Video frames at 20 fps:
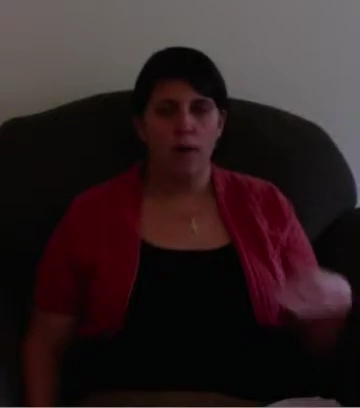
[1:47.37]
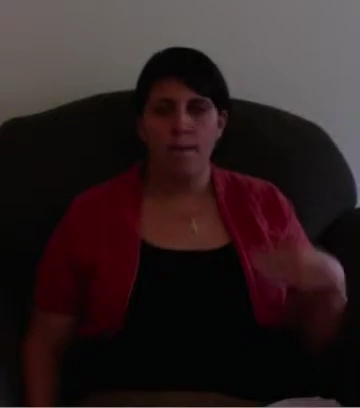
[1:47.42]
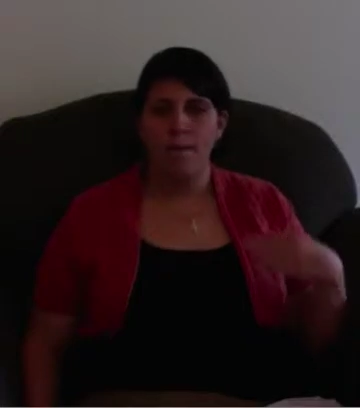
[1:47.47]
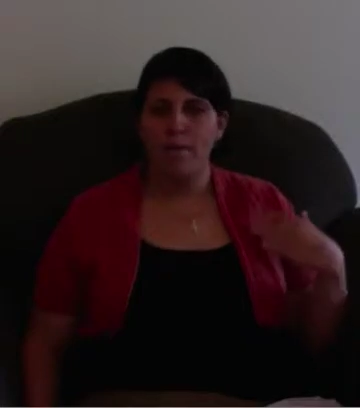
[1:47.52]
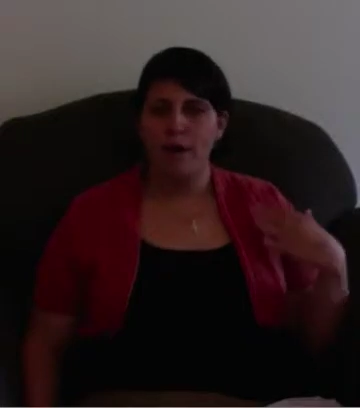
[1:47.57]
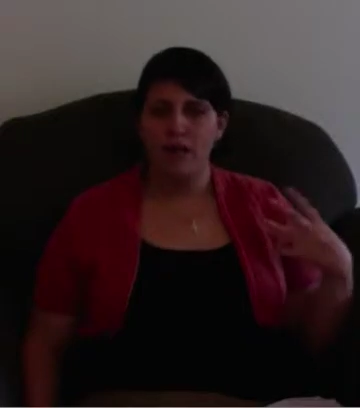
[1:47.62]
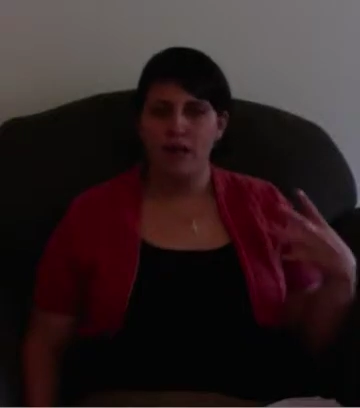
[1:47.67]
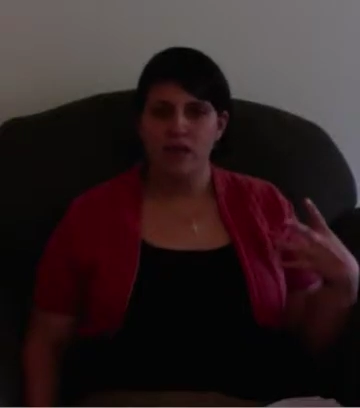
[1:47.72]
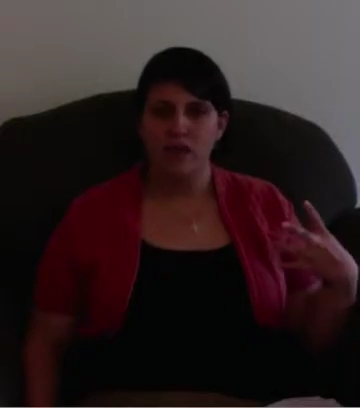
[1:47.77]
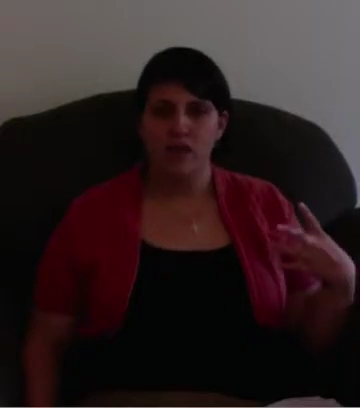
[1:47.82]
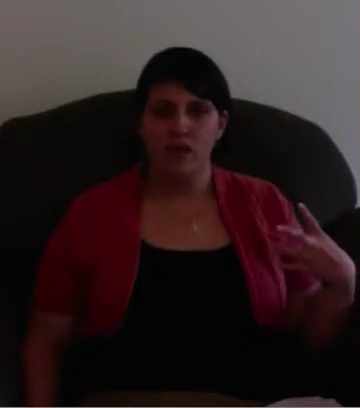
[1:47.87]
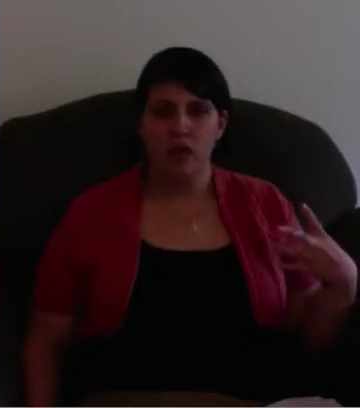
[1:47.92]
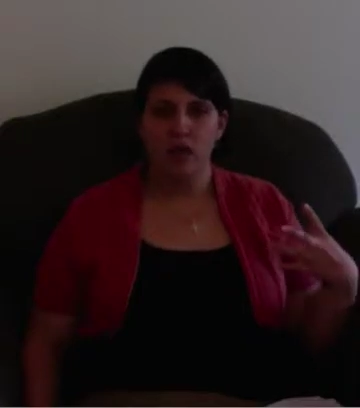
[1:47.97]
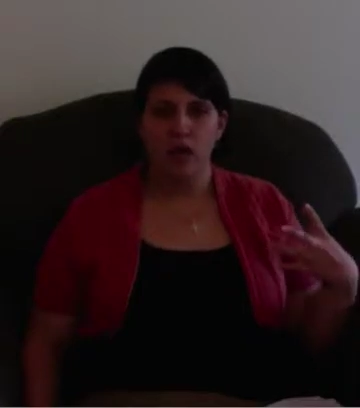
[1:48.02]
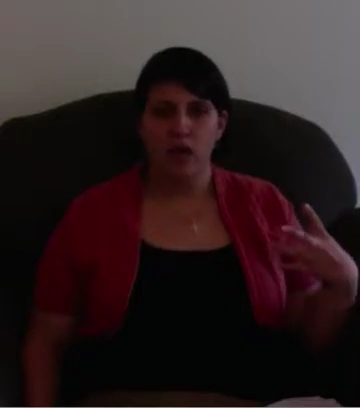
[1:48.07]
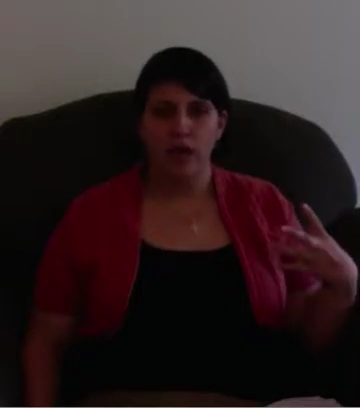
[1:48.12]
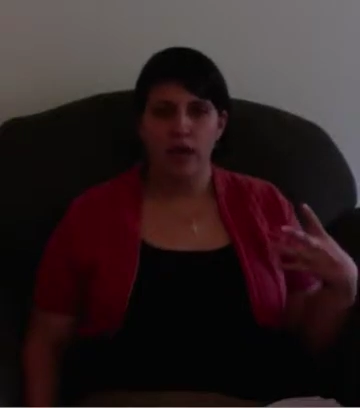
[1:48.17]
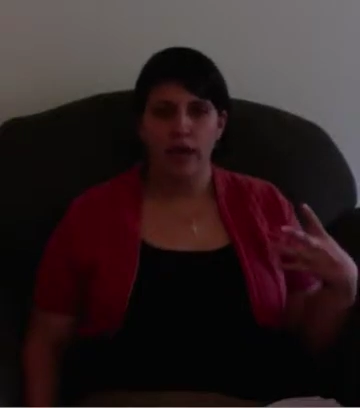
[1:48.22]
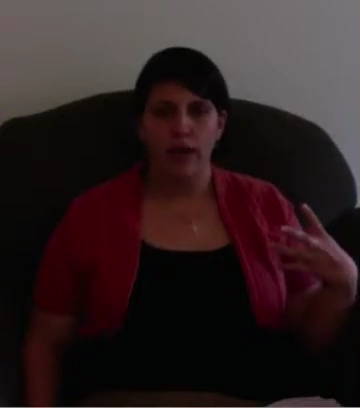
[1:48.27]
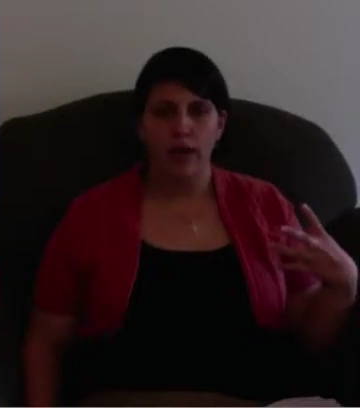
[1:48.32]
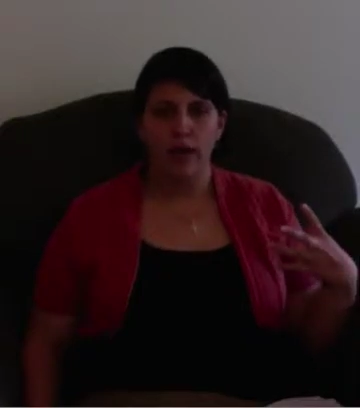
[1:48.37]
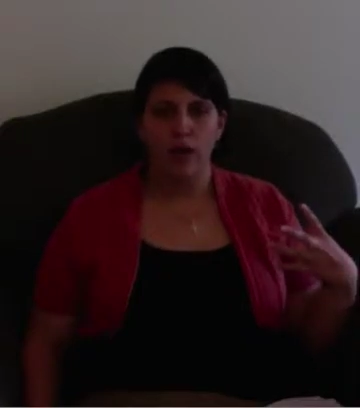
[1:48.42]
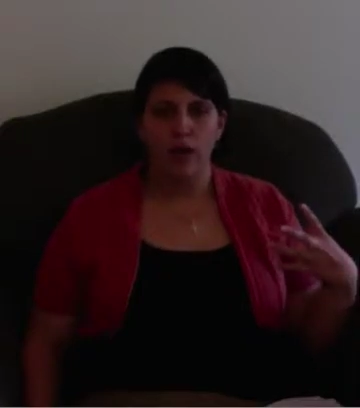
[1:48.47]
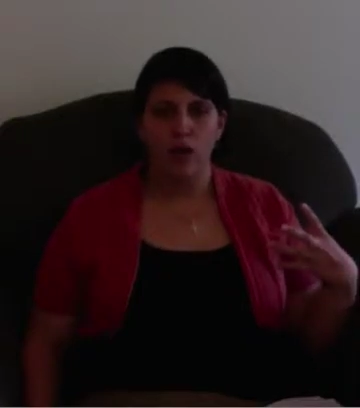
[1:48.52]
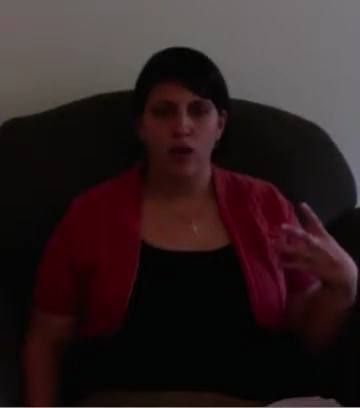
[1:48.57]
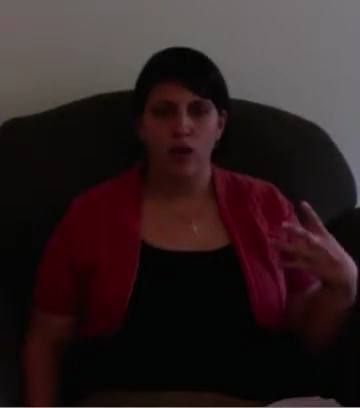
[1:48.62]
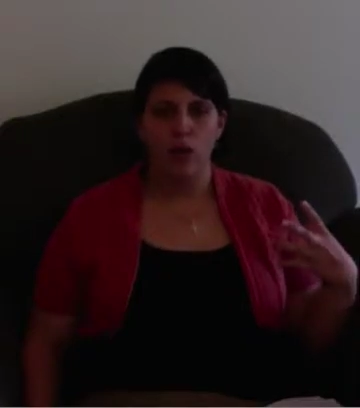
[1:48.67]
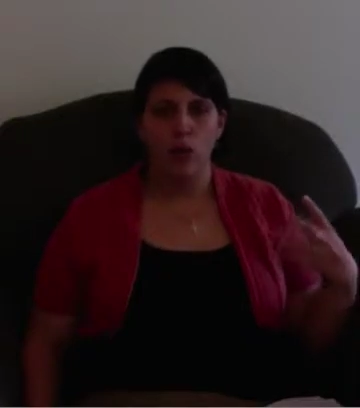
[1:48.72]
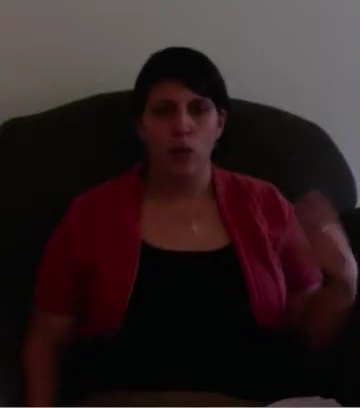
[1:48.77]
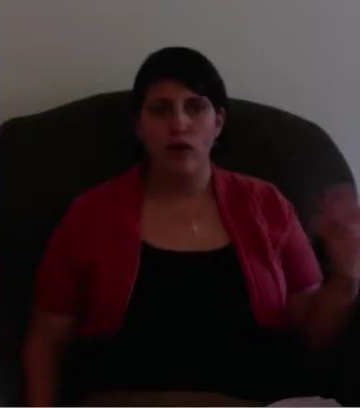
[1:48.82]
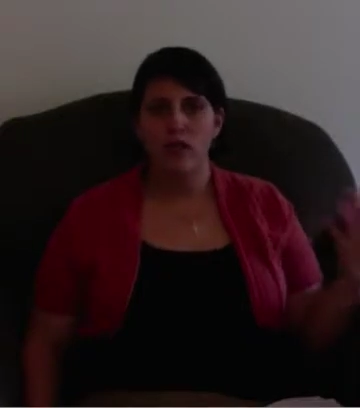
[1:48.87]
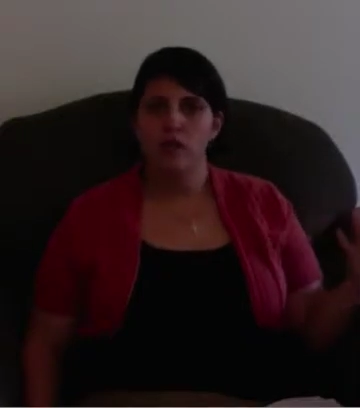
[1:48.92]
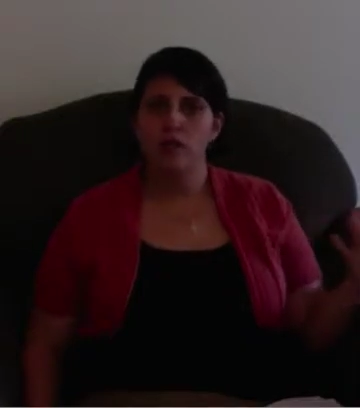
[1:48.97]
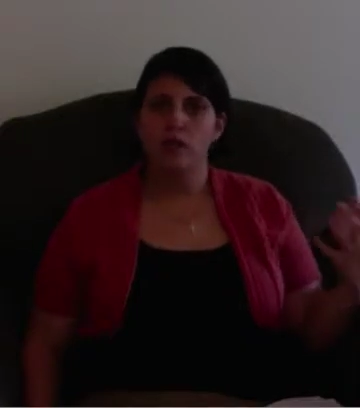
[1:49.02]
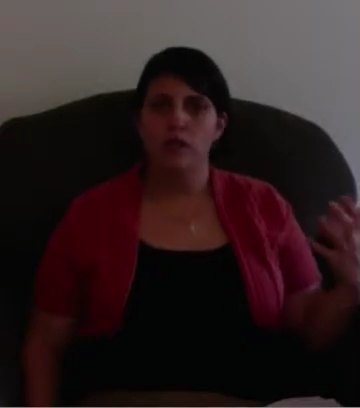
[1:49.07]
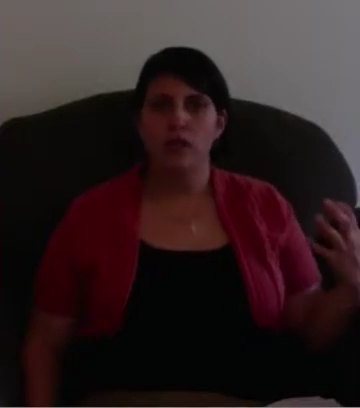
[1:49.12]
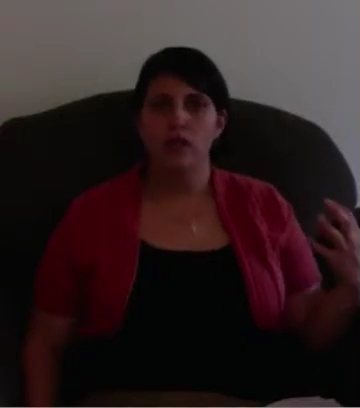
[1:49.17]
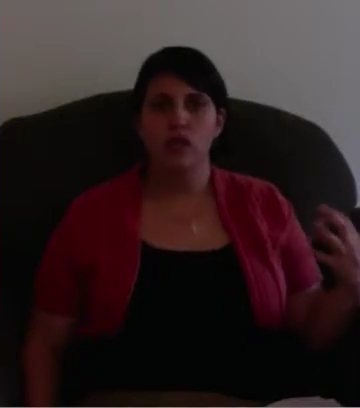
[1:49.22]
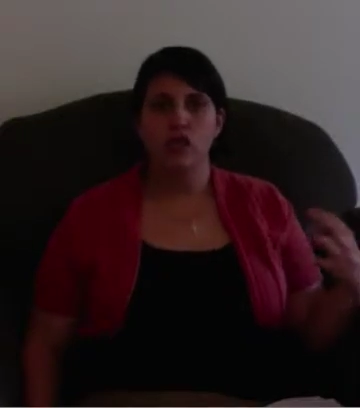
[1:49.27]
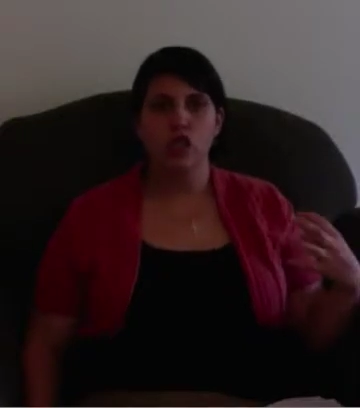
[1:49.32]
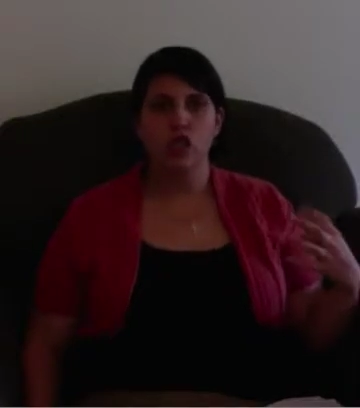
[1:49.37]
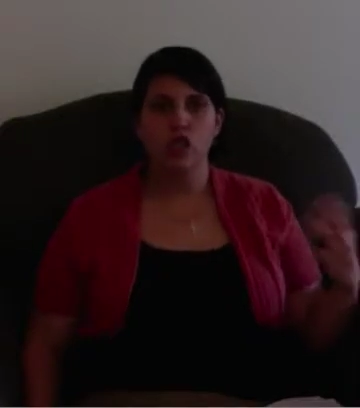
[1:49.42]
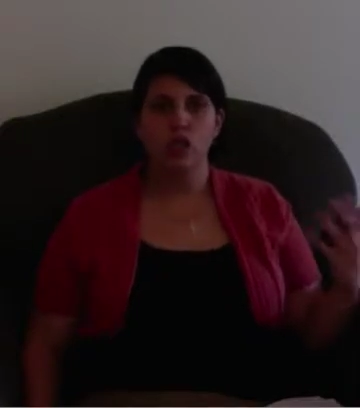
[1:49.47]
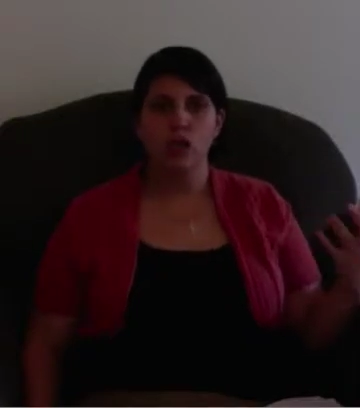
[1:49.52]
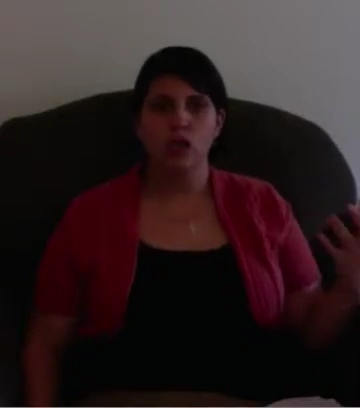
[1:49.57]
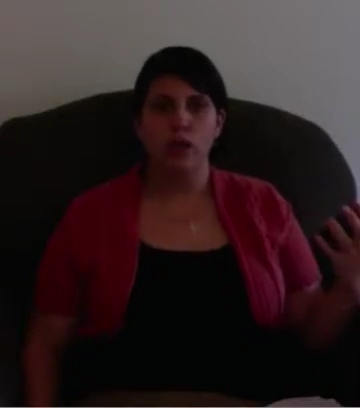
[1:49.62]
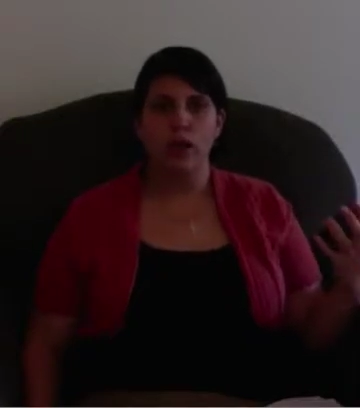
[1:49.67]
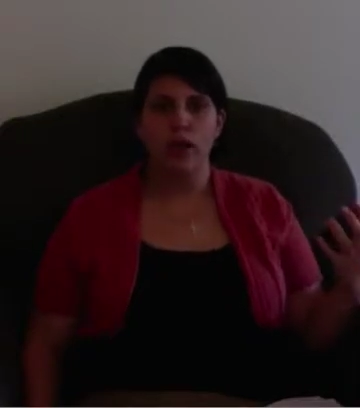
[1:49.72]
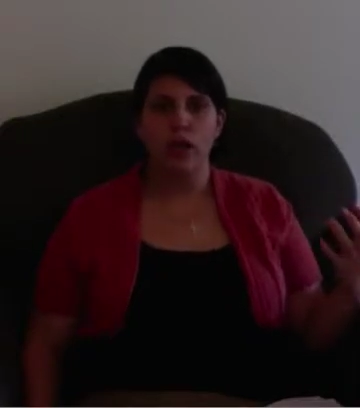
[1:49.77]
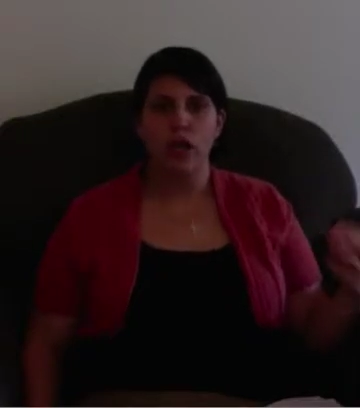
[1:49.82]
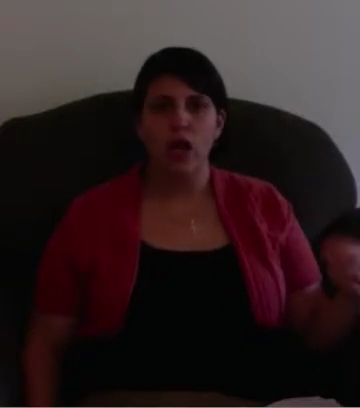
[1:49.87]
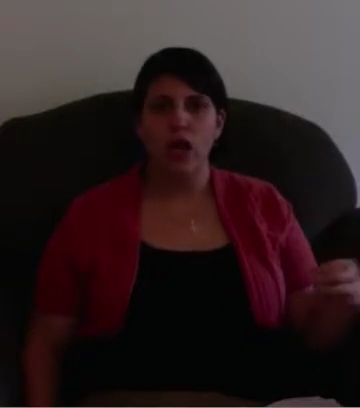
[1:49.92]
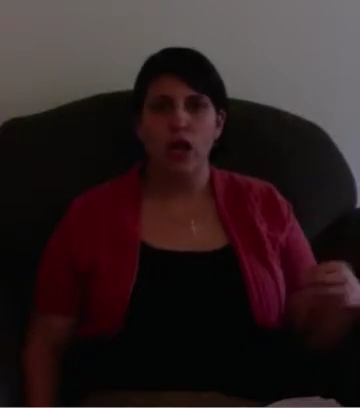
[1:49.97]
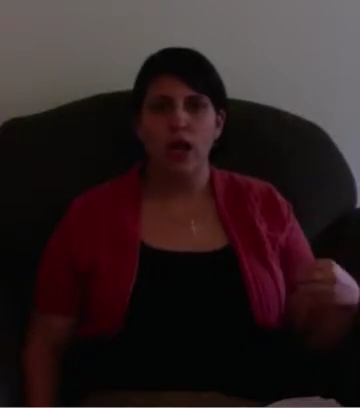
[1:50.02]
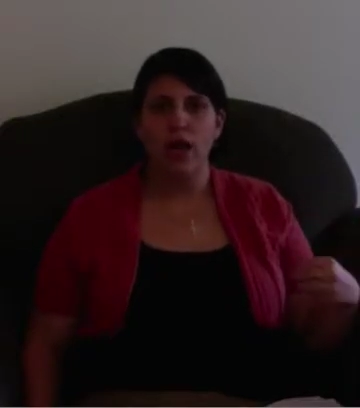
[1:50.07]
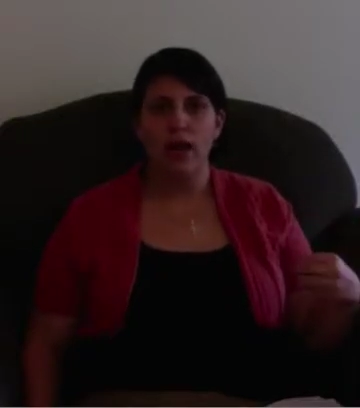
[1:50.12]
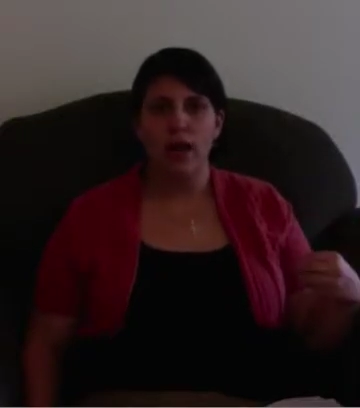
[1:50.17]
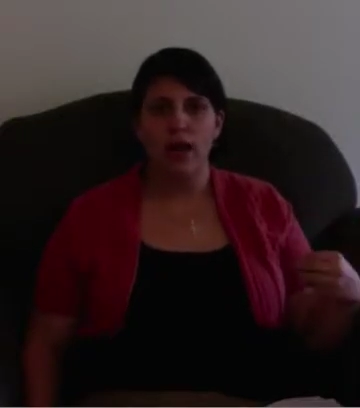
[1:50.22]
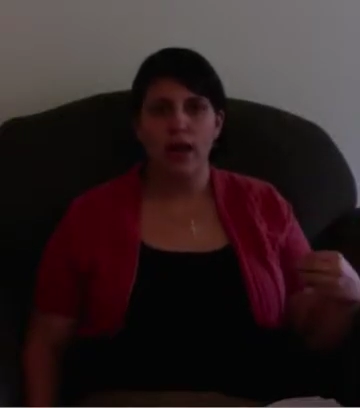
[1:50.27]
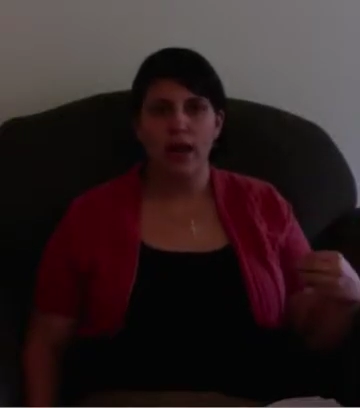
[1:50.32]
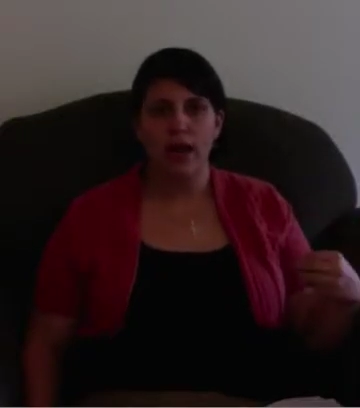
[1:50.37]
based on when to be concerned and when not,